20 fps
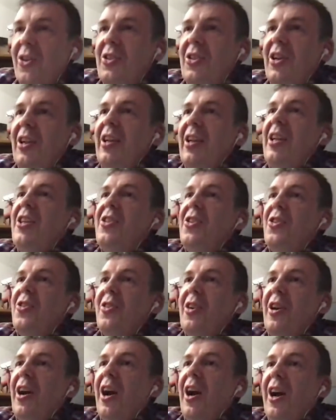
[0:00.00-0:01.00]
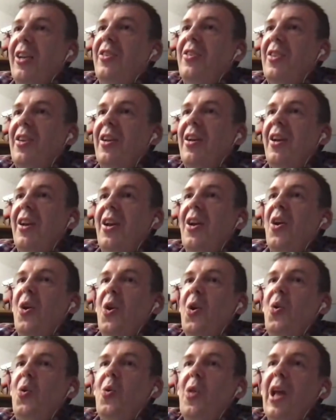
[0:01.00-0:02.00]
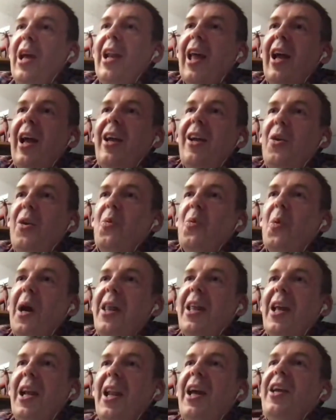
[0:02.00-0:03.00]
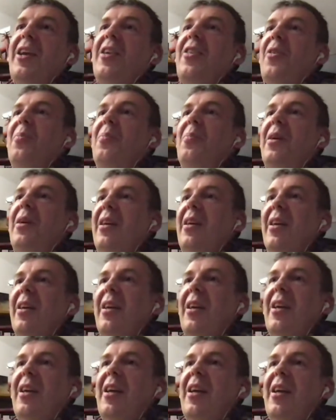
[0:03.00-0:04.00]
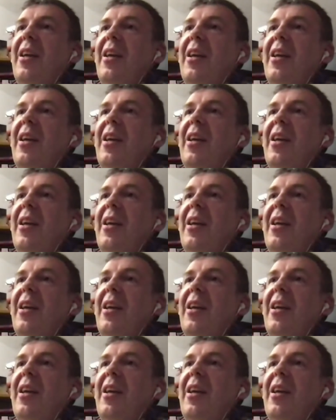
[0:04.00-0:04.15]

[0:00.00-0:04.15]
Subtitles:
But the honesty, at least as regards who they like and why they like them,